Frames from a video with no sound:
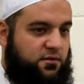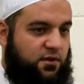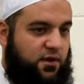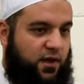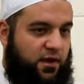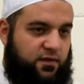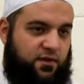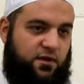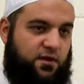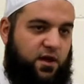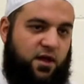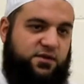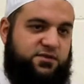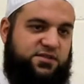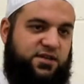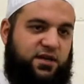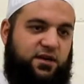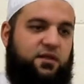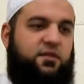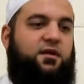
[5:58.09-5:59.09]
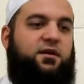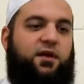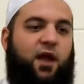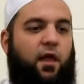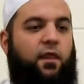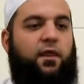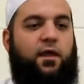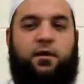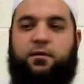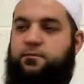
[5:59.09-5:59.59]
He didn't answer anything
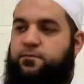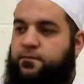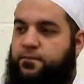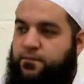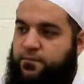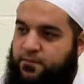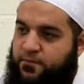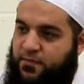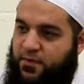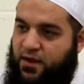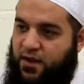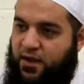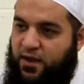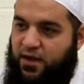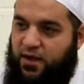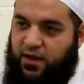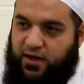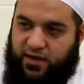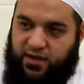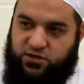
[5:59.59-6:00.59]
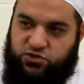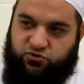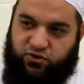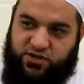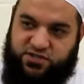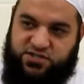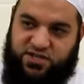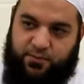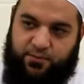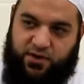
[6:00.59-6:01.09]
like that. He
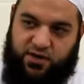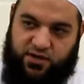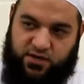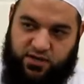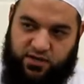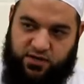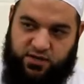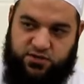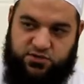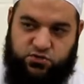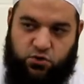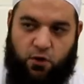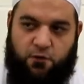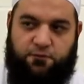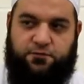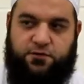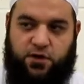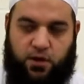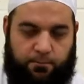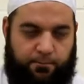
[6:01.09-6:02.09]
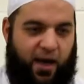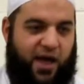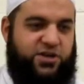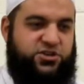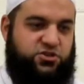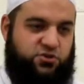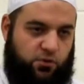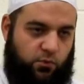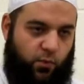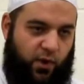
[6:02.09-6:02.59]
addressed him in a soft,
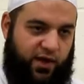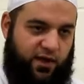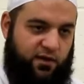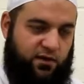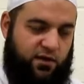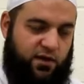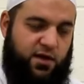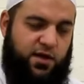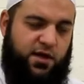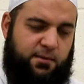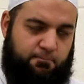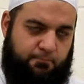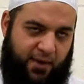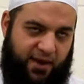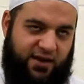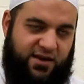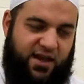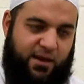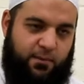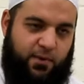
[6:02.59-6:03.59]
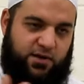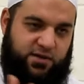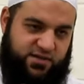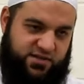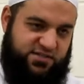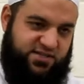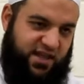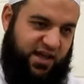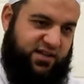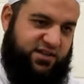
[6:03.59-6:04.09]
compassionate way, made him
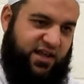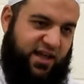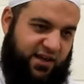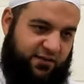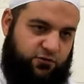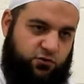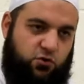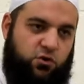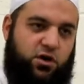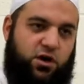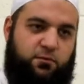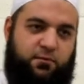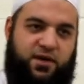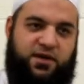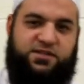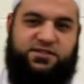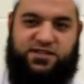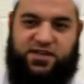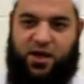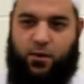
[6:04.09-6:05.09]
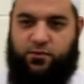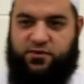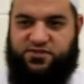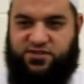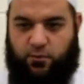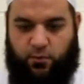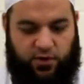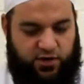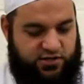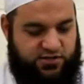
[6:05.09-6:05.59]
understand that if you're going to make zina with
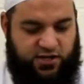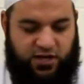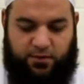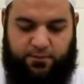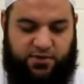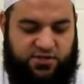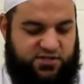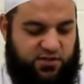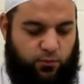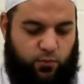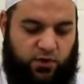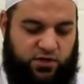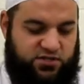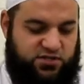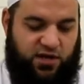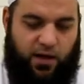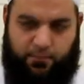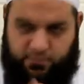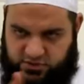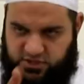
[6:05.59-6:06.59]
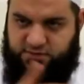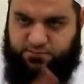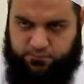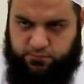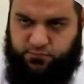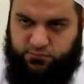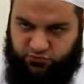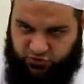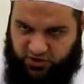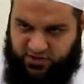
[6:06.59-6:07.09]
someone, it's going to be someone's, I'm just
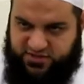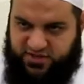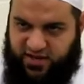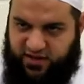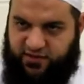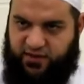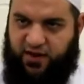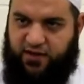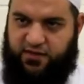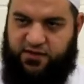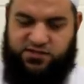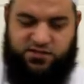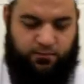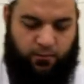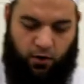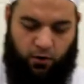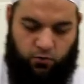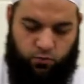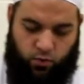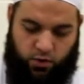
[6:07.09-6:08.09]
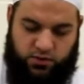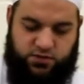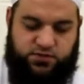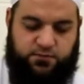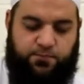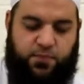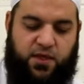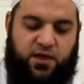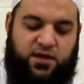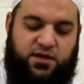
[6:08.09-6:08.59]
translating the hadith in my own
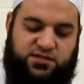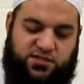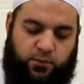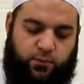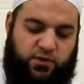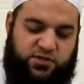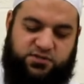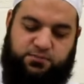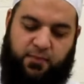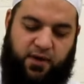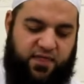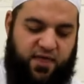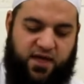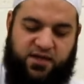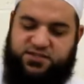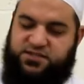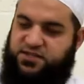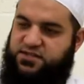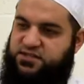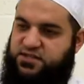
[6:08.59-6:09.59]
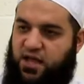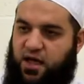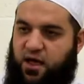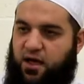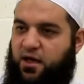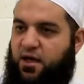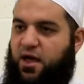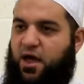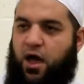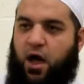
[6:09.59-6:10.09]
words, someone's mother,
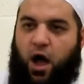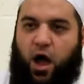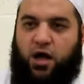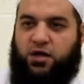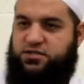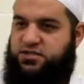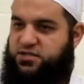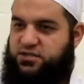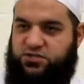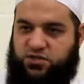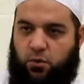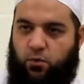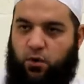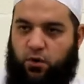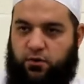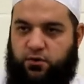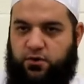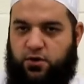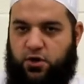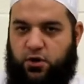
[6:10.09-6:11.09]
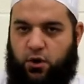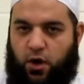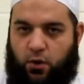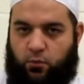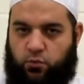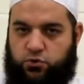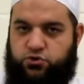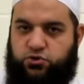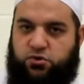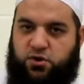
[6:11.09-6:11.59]
sister, auntie, so on.
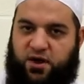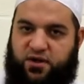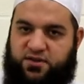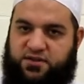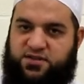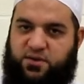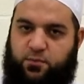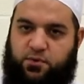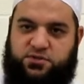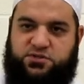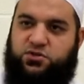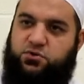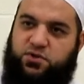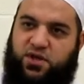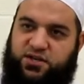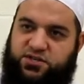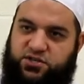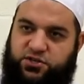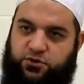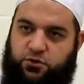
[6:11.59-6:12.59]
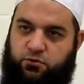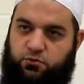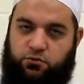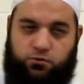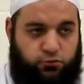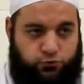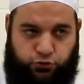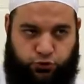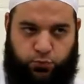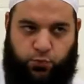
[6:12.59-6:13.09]
And would you like someone to do that to you?
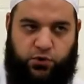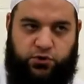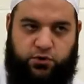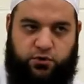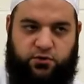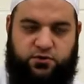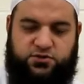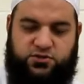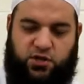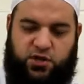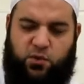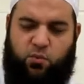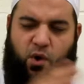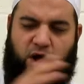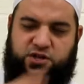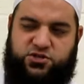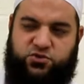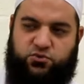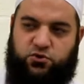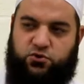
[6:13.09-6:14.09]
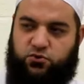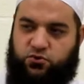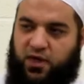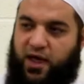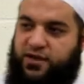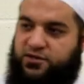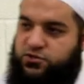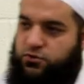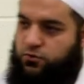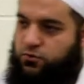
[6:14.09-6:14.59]
You wouldn't. So then why do you want to do
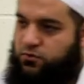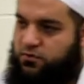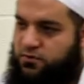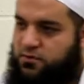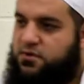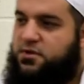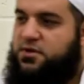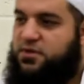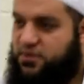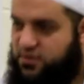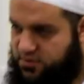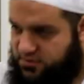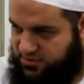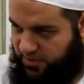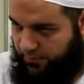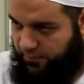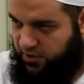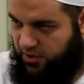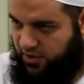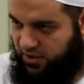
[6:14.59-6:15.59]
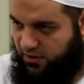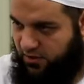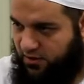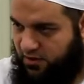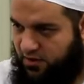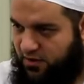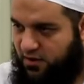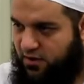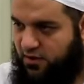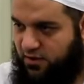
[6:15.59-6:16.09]
that to
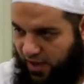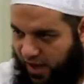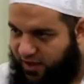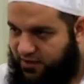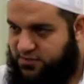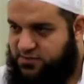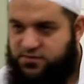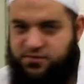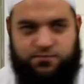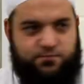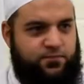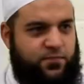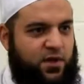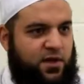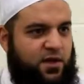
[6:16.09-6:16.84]
somebody else.